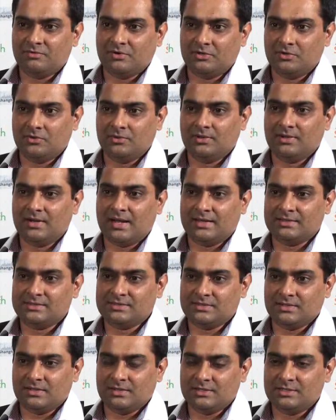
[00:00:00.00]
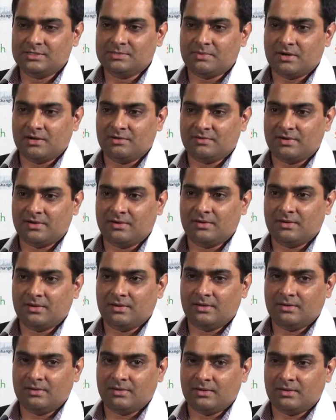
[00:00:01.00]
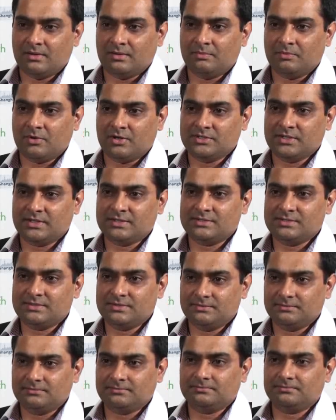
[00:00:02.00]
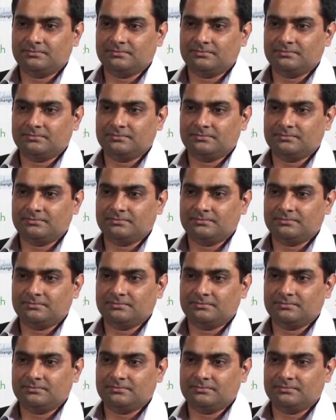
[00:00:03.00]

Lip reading: Google Glass as part of our projects.